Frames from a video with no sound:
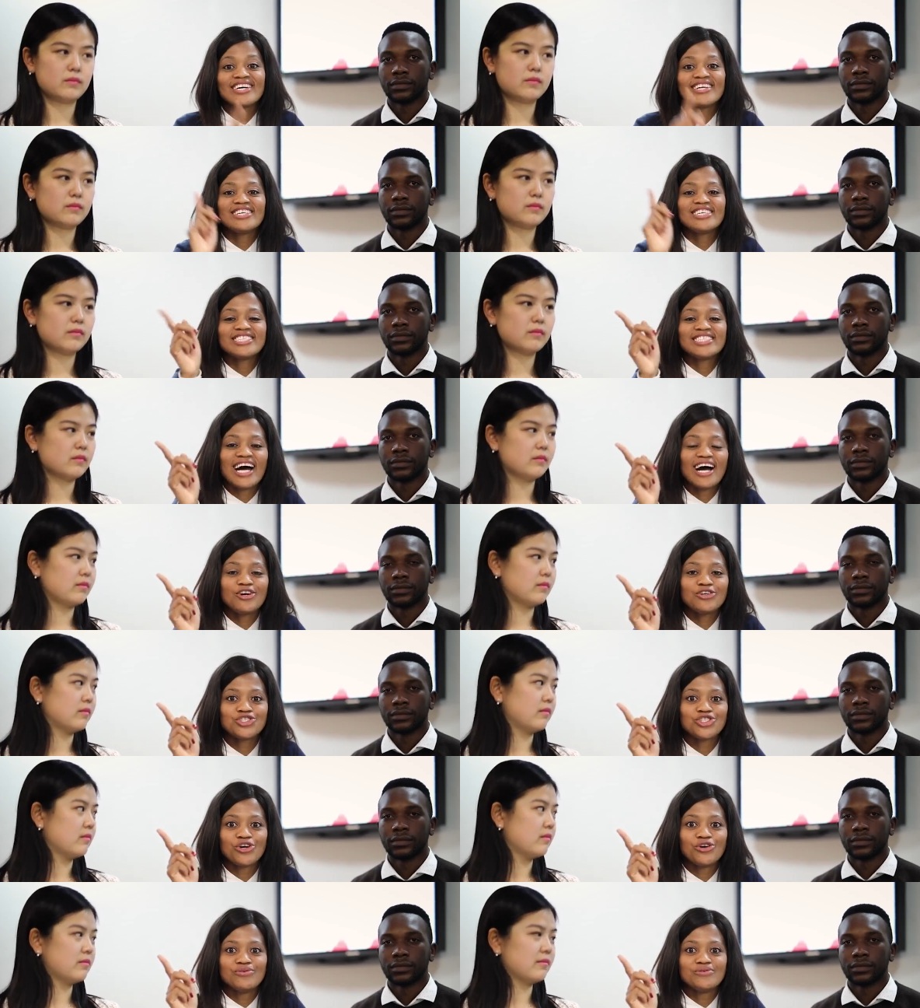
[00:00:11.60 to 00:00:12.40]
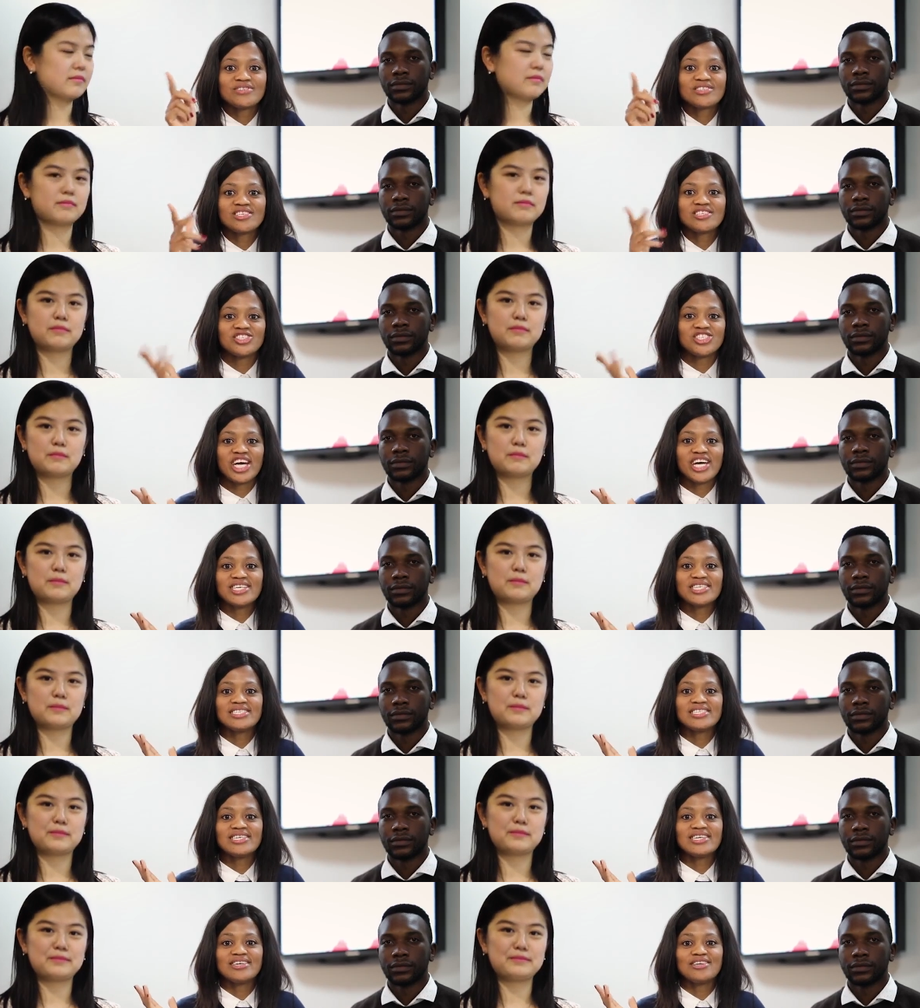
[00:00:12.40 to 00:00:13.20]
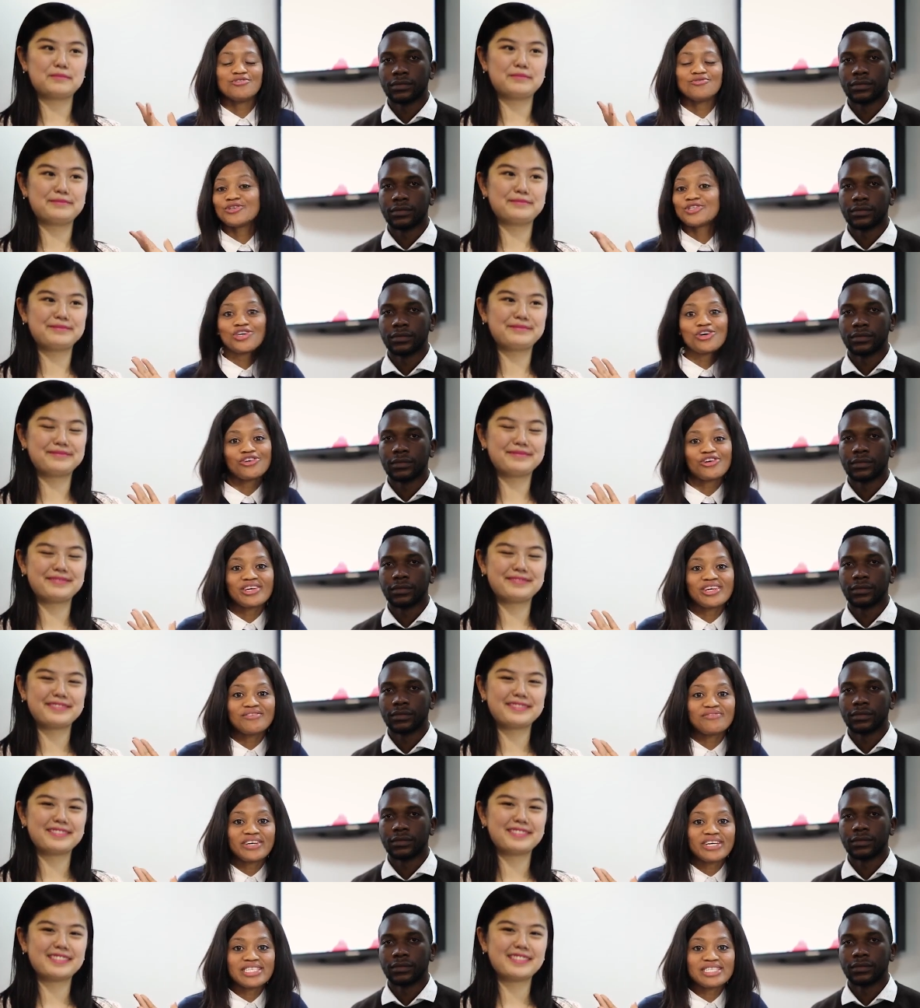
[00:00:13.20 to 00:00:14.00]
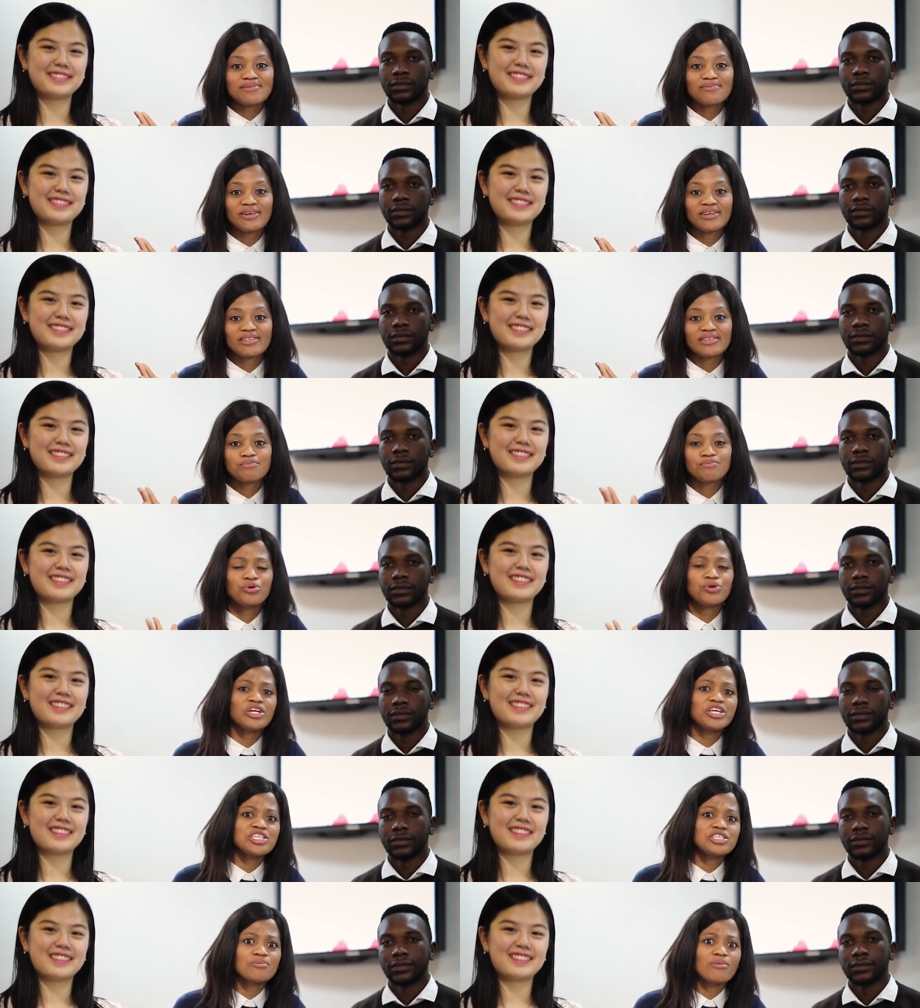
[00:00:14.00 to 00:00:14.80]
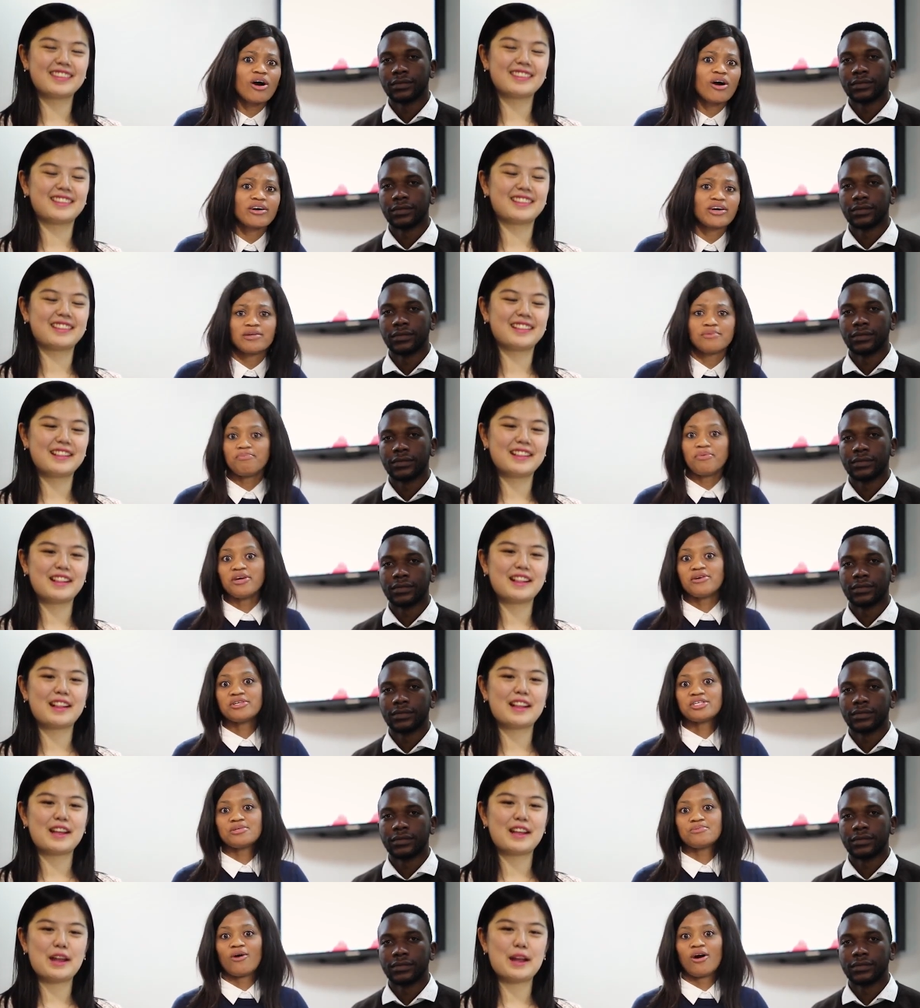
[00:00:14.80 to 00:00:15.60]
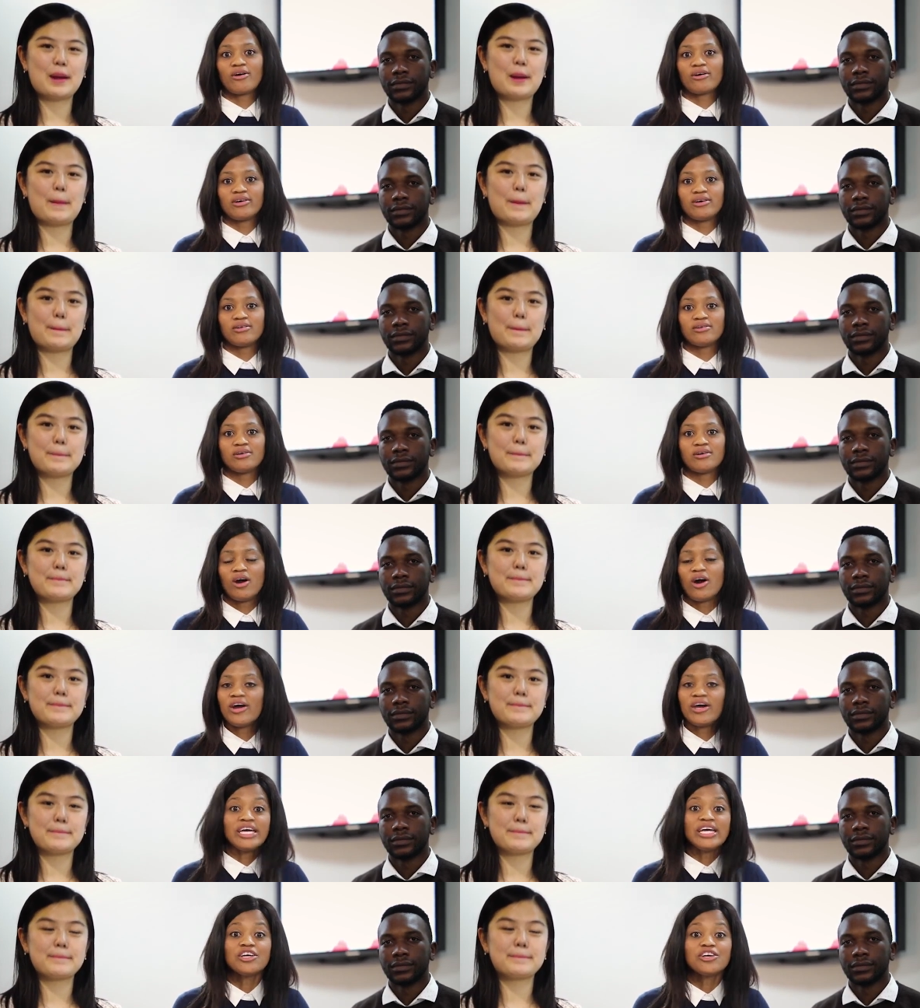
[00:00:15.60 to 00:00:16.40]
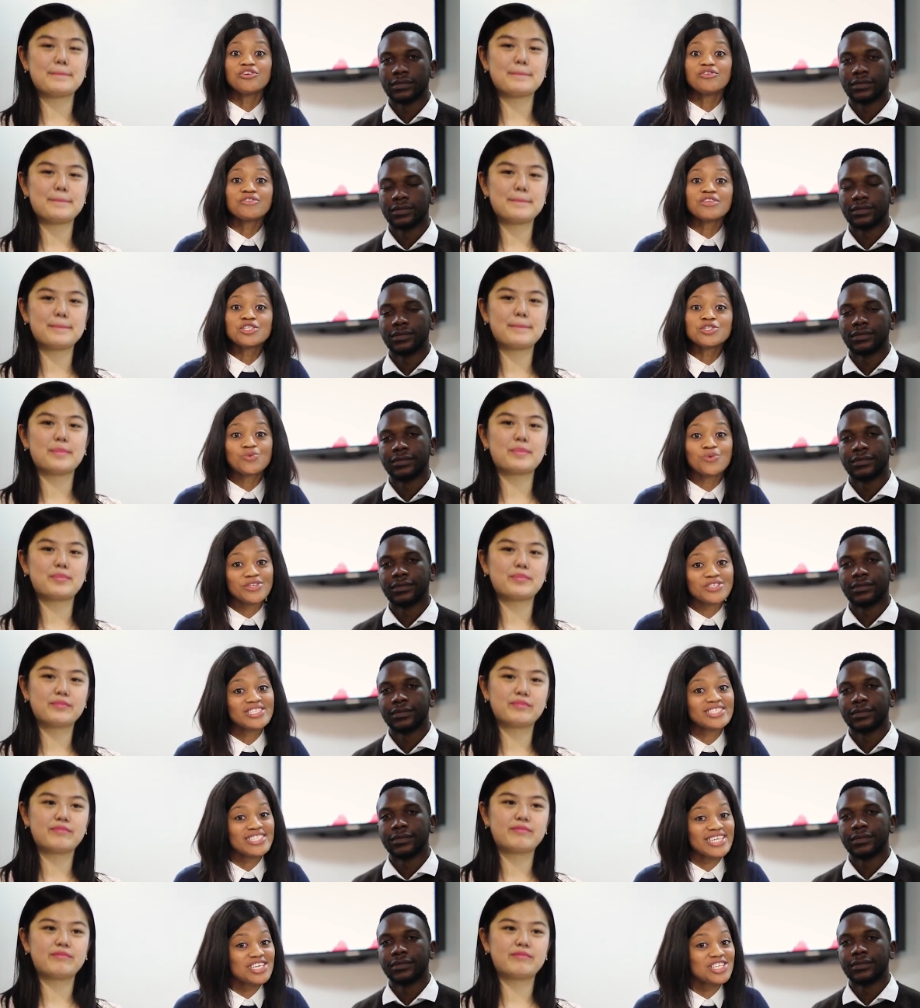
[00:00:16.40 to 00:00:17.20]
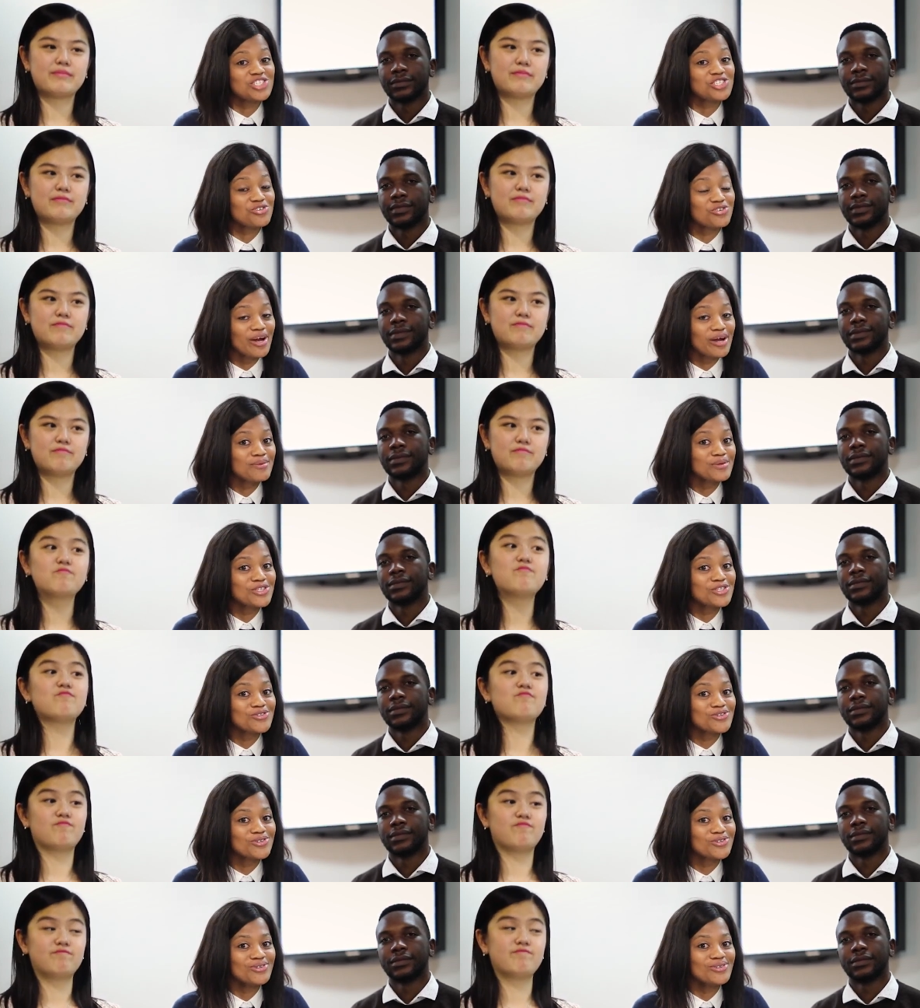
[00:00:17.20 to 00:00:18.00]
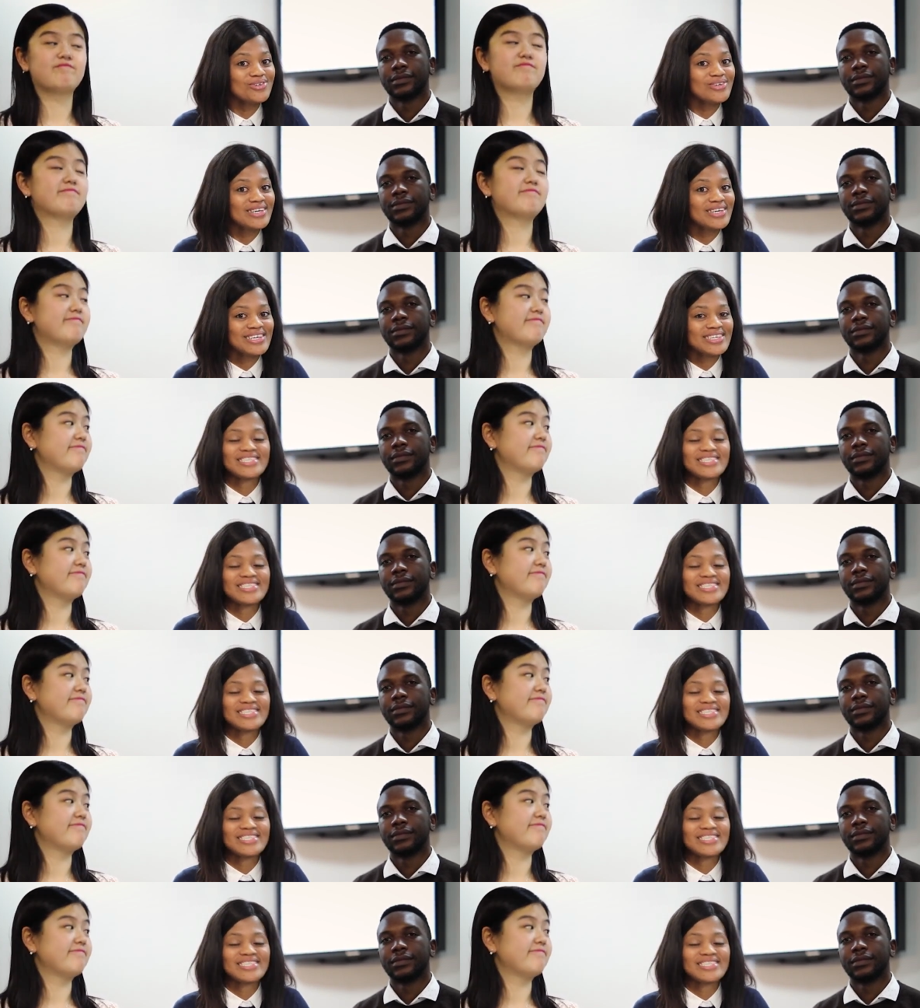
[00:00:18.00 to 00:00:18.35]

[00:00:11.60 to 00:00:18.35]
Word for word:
Speaker 1: The Dow Jones, JSE, return on investment, bullish market, bearish market. Are any of these words attention grabbing to you?